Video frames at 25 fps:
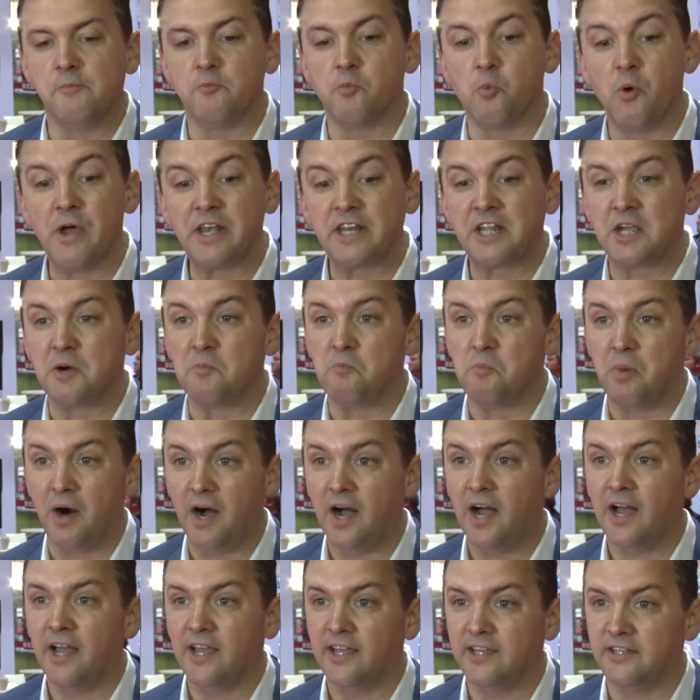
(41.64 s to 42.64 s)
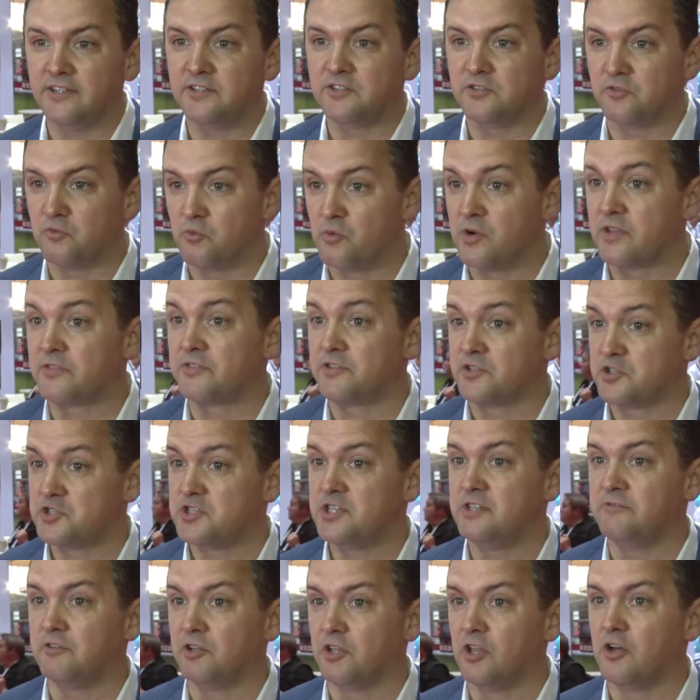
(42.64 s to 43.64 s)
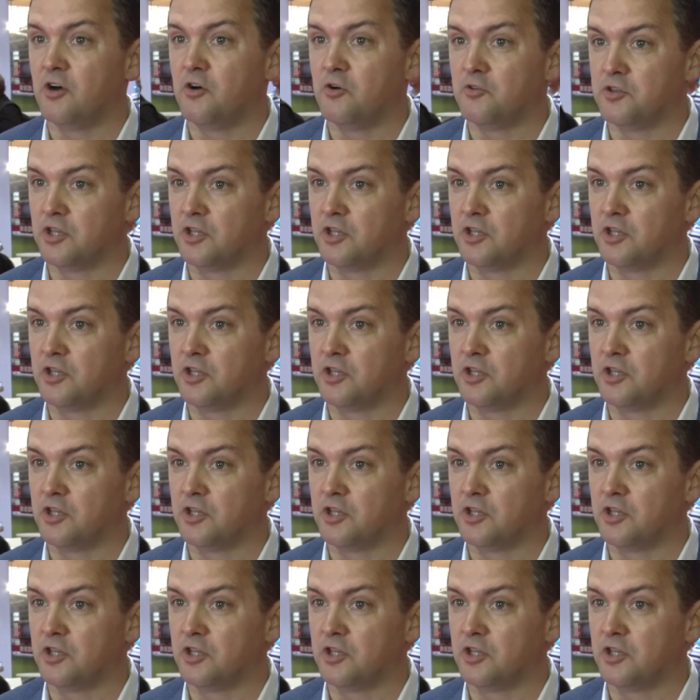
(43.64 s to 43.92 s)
When combined with Syva Low,